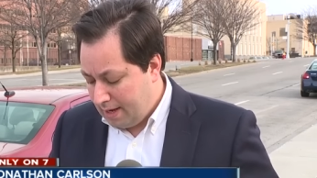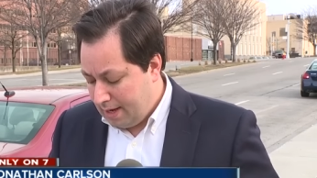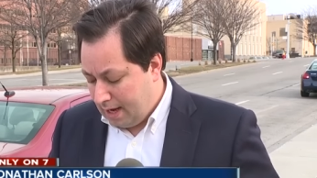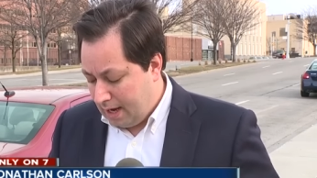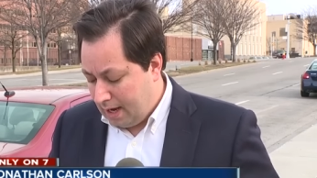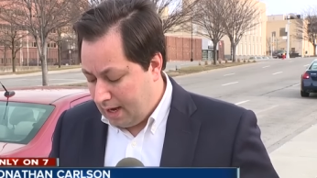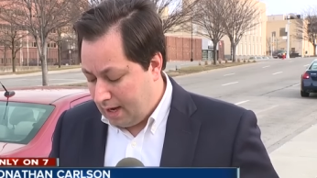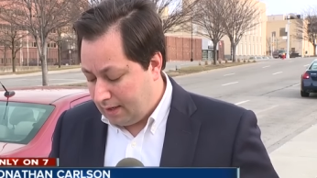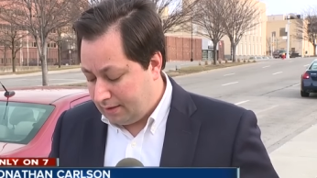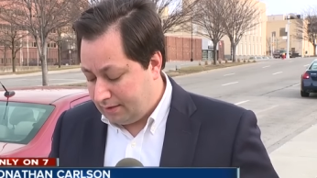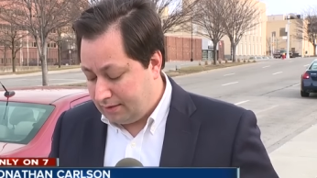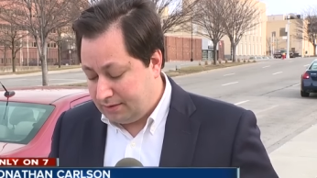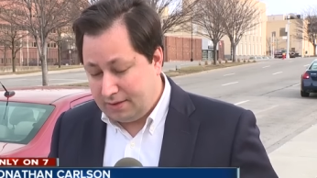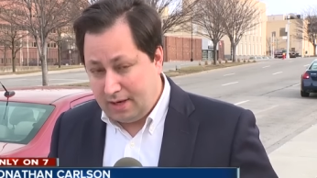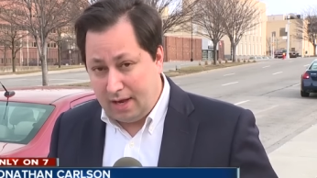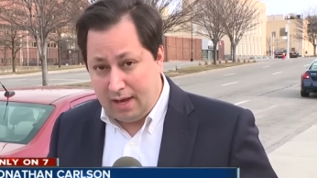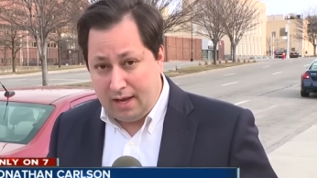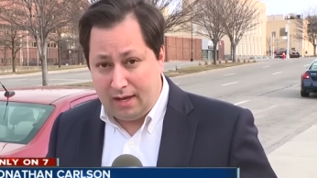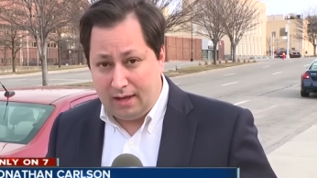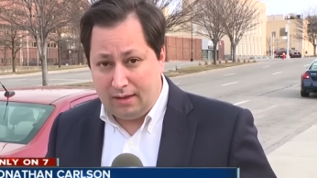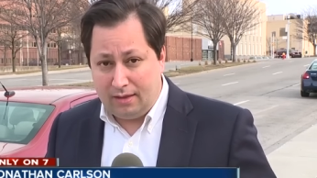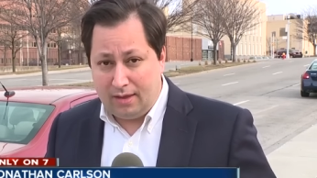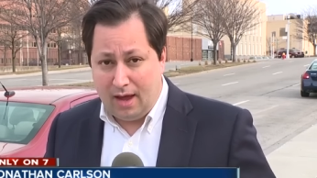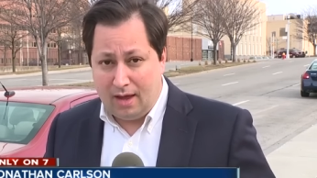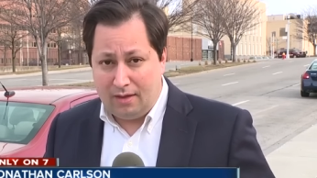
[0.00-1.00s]
uh,
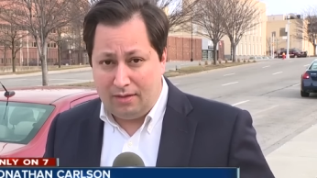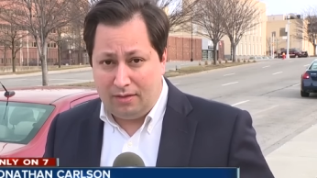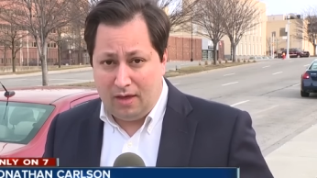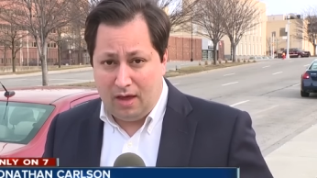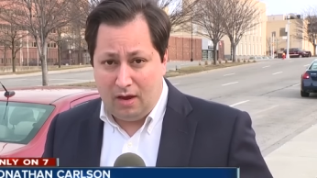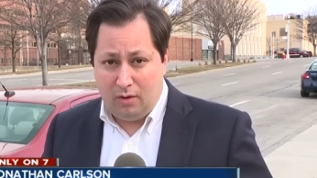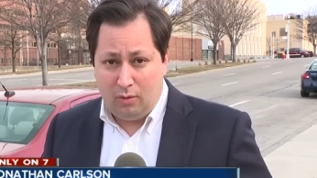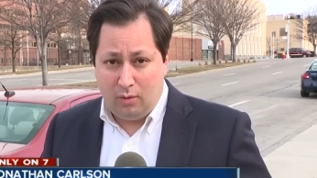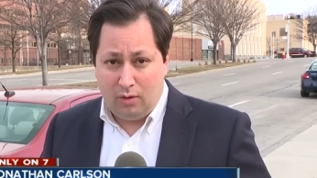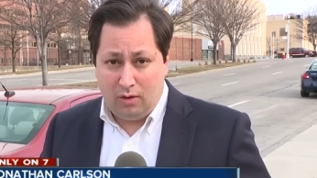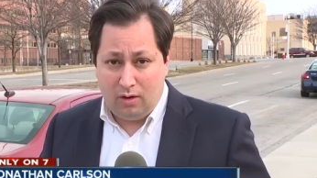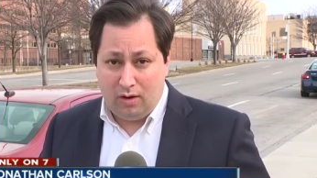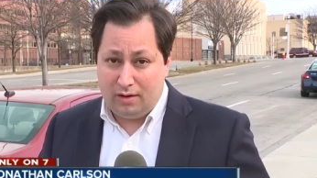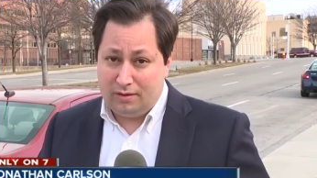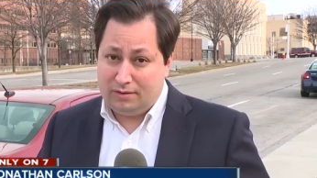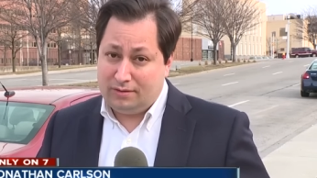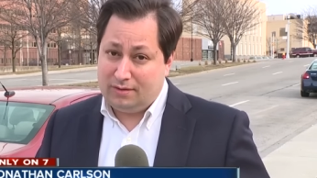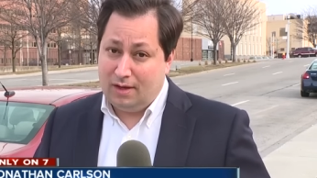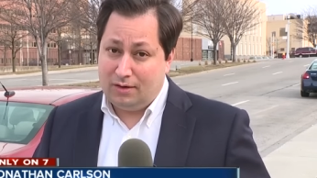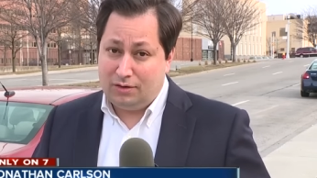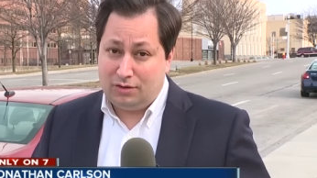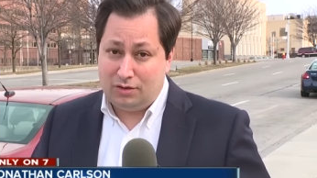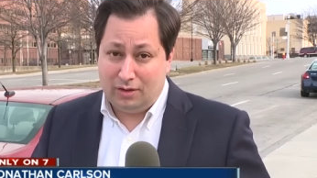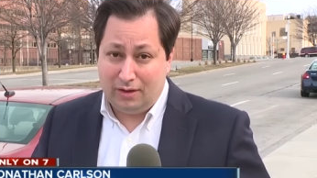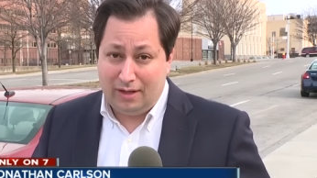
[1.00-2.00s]
saying that they were
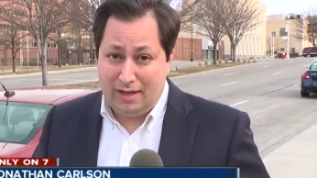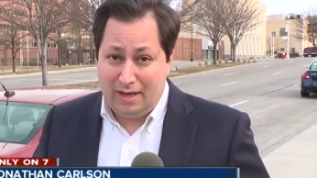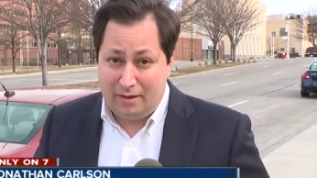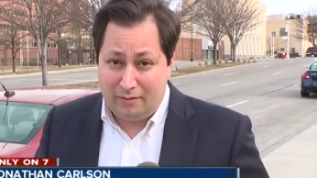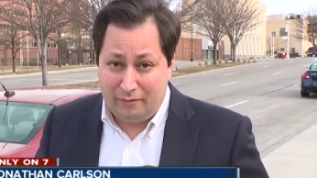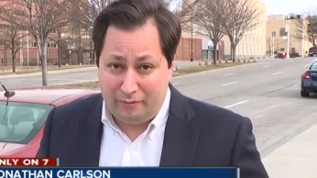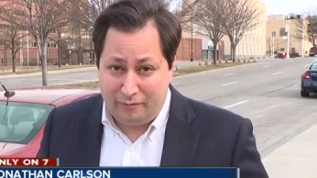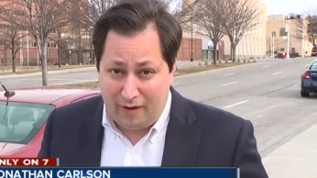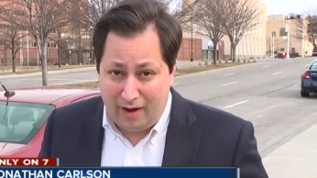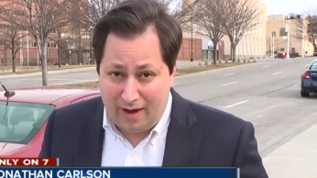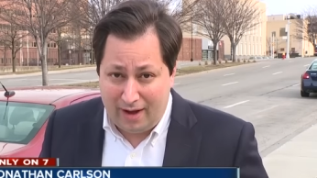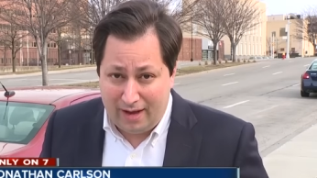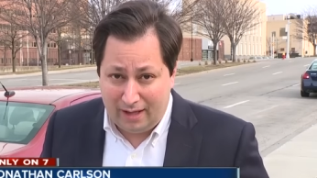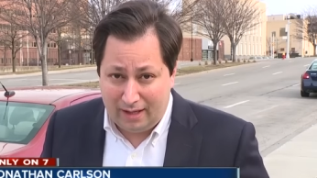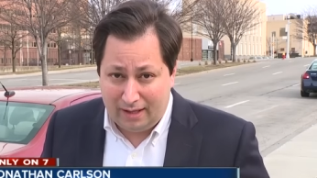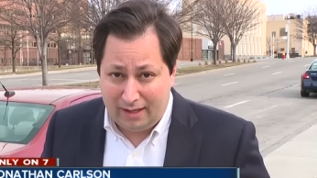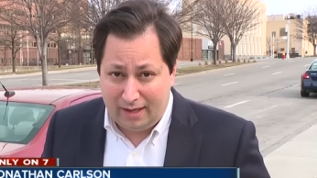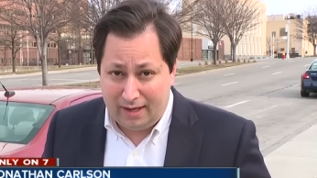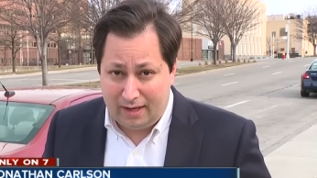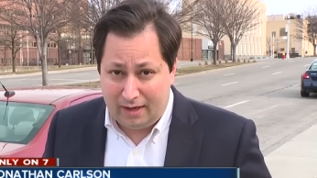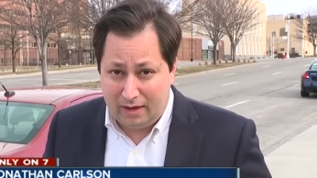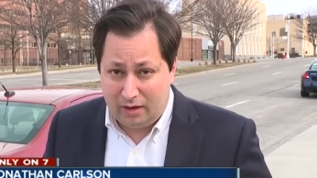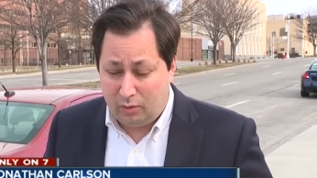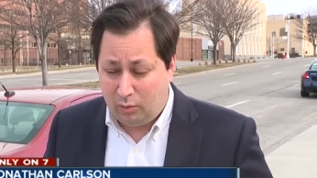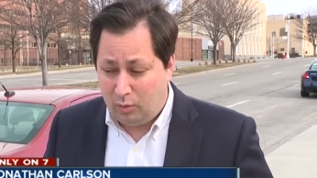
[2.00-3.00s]
essentially violated.